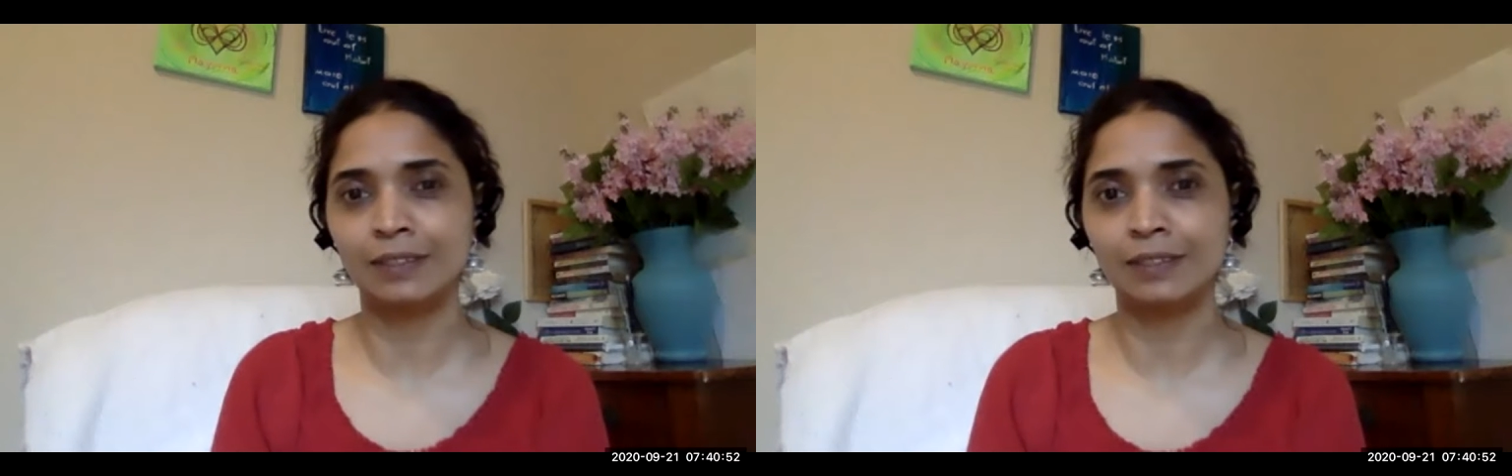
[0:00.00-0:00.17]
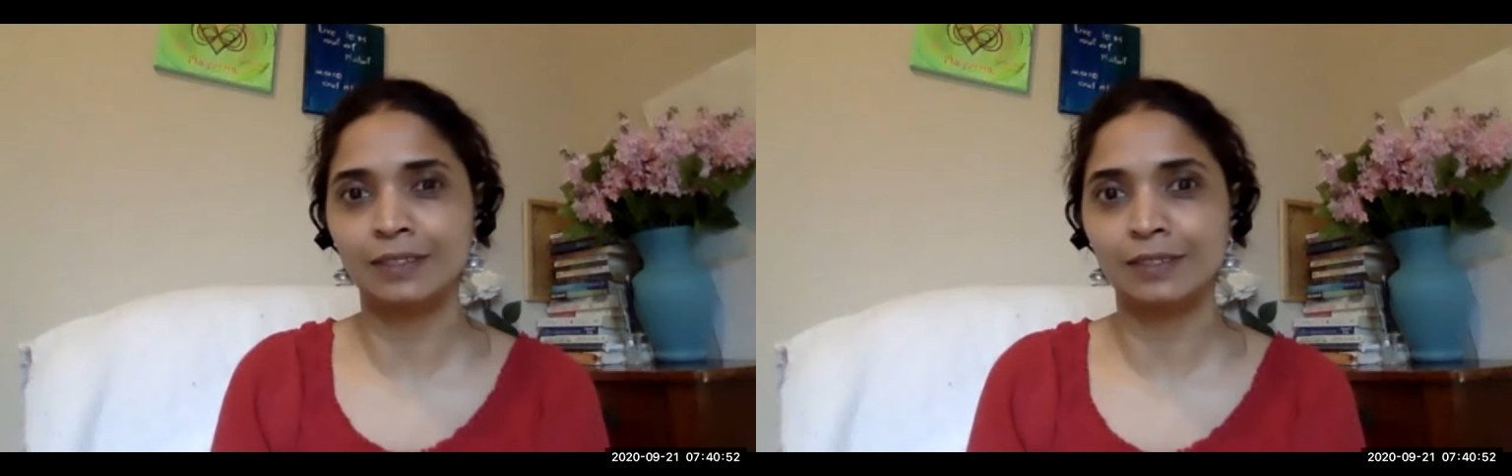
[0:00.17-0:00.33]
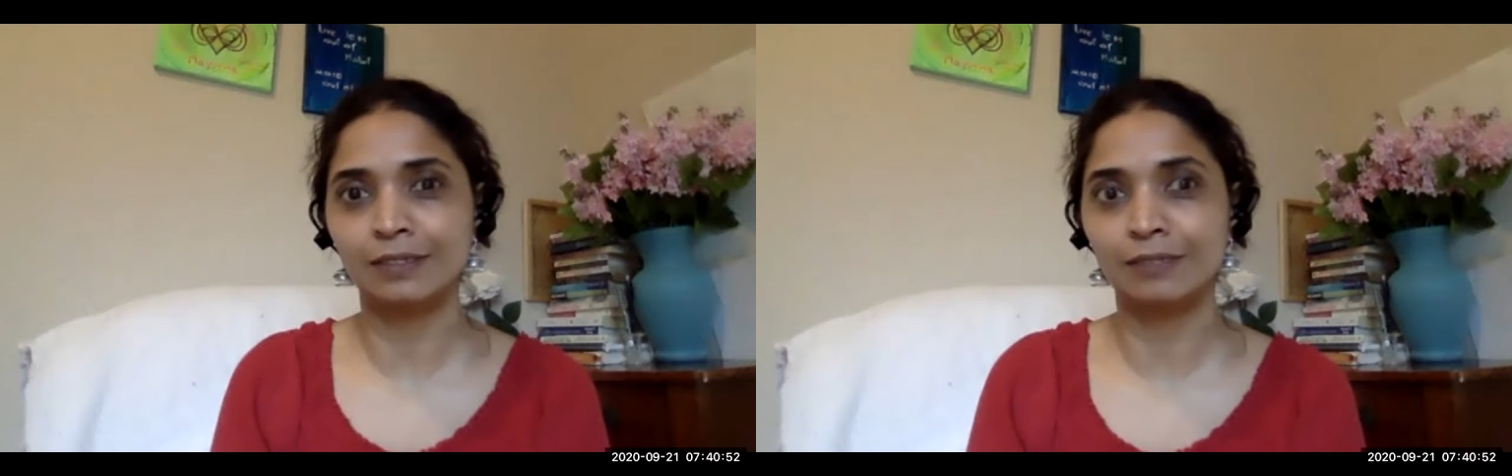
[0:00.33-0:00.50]

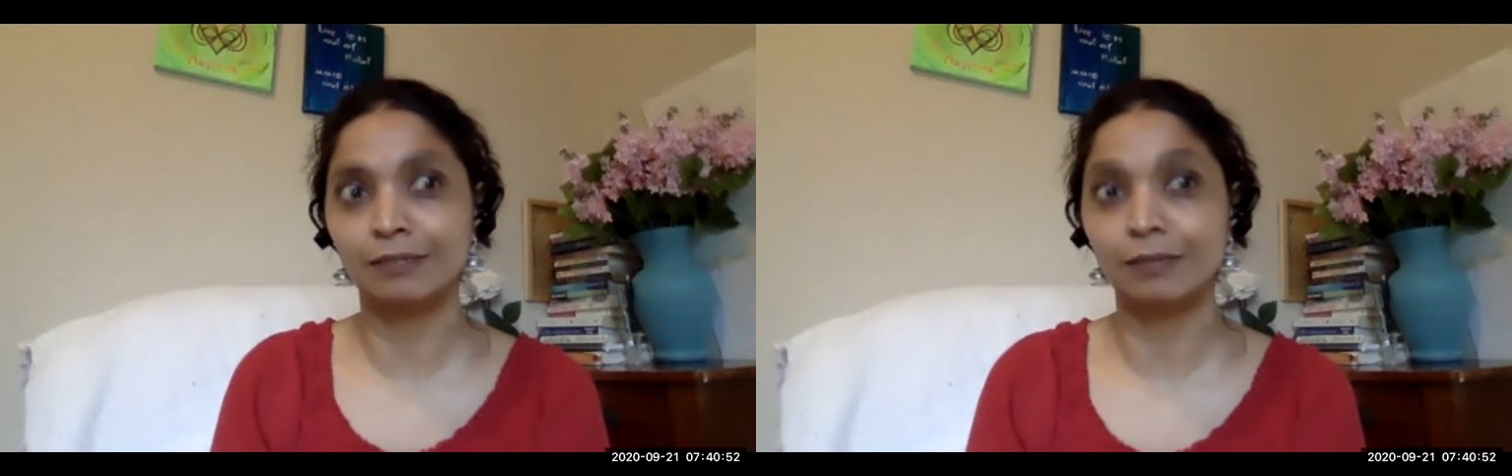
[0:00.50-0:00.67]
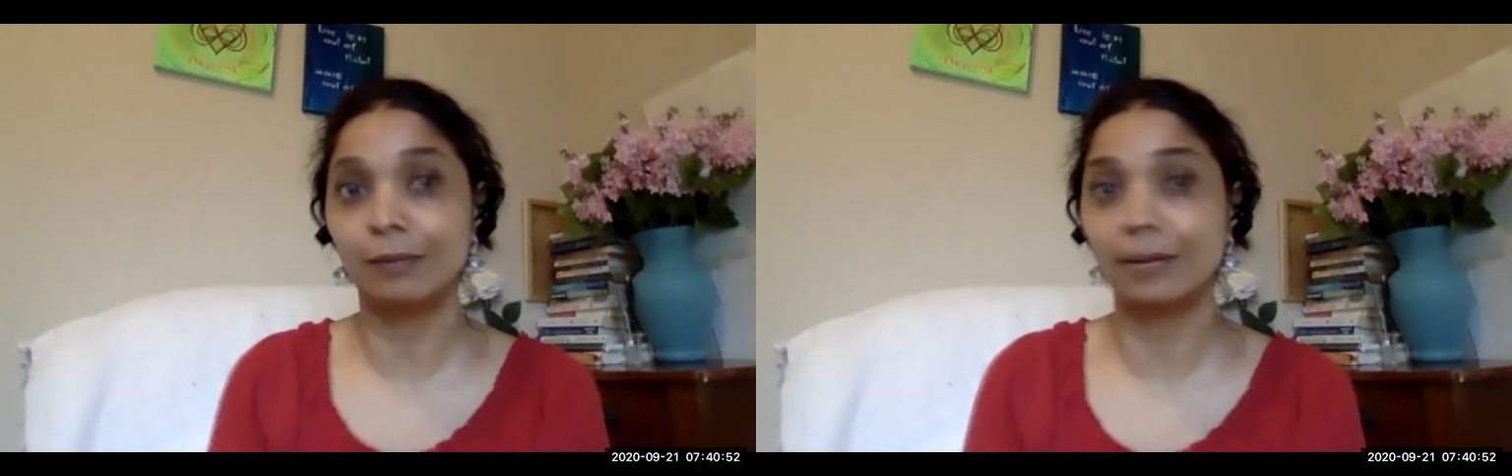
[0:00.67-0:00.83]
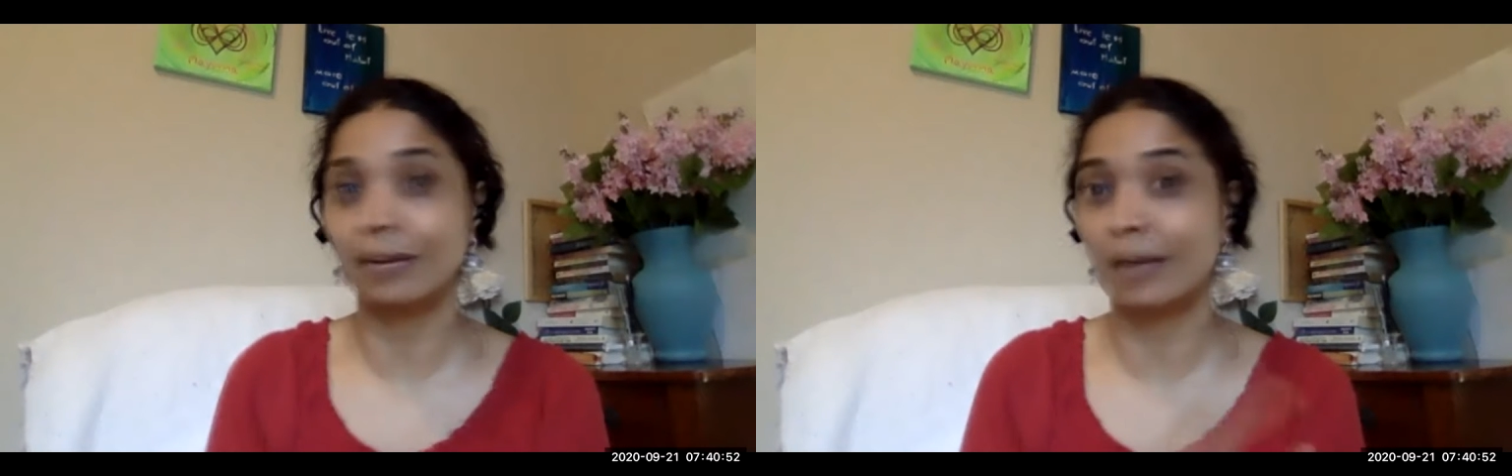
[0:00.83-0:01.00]

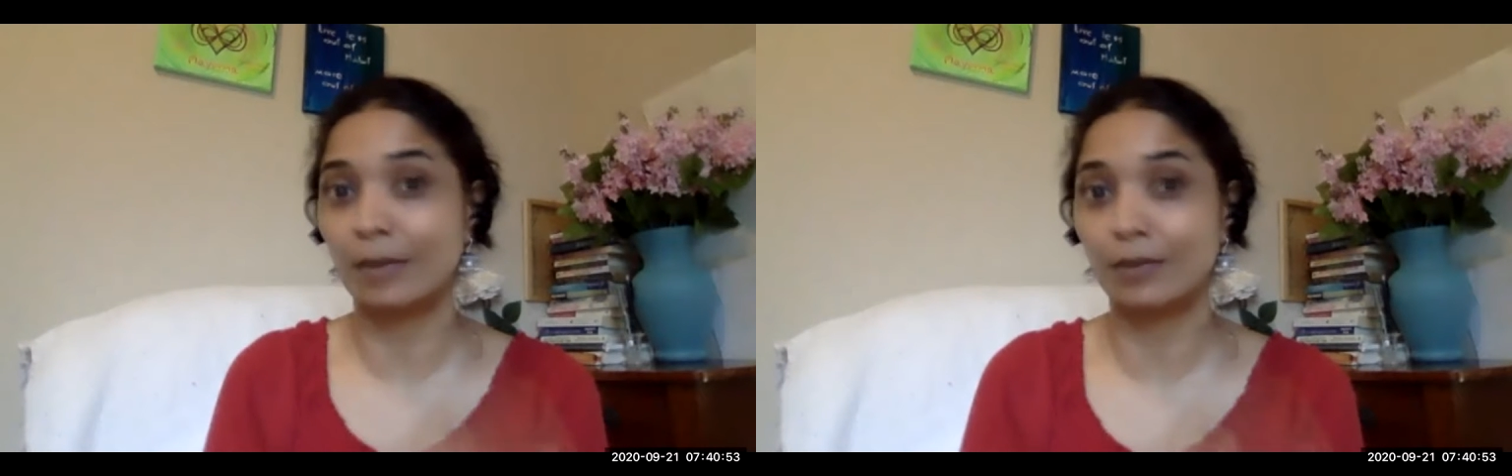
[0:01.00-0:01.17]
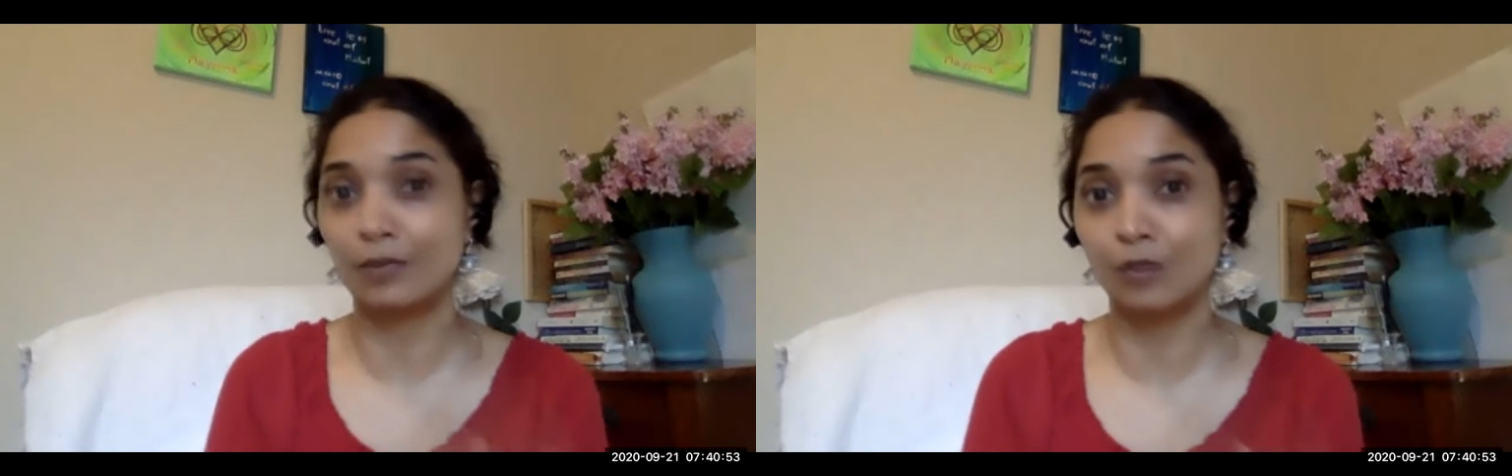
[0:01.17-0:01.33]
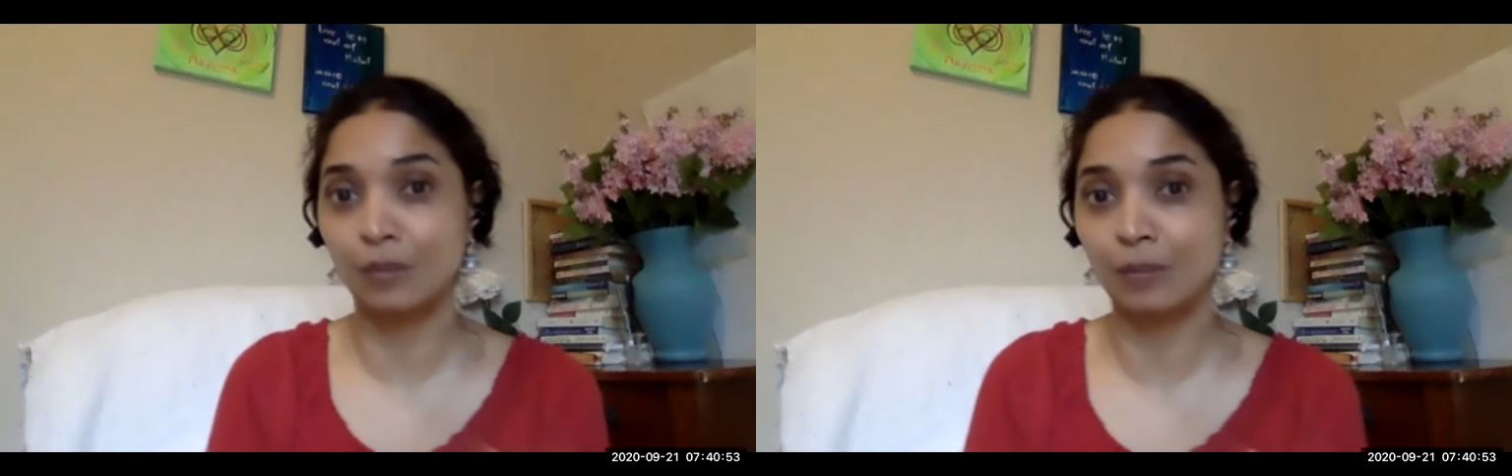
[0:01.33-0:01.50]

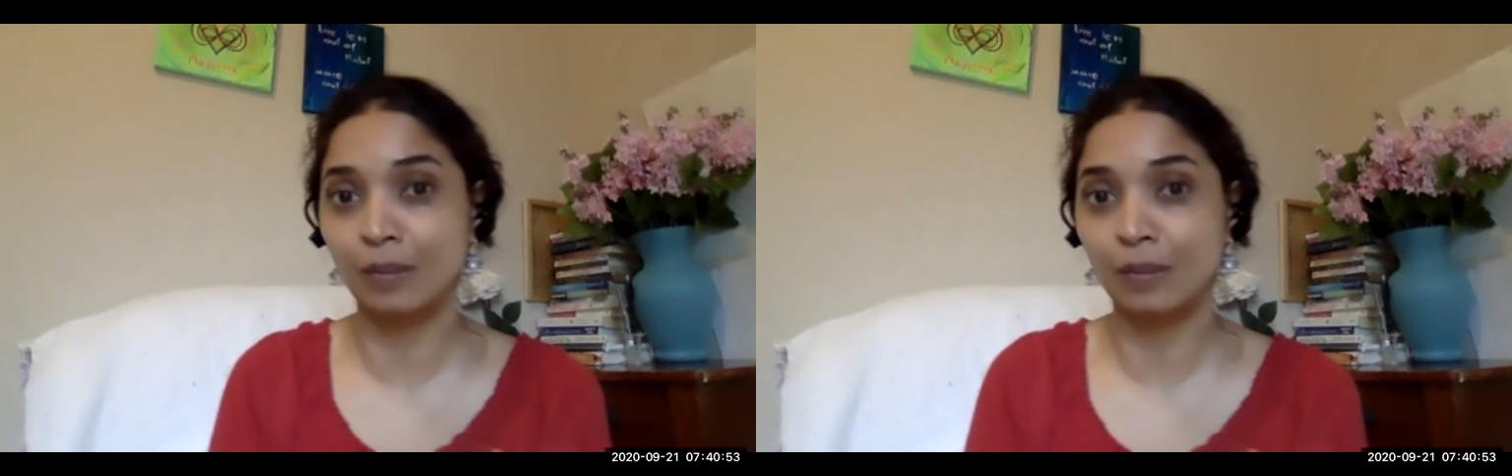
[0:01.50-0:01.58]
14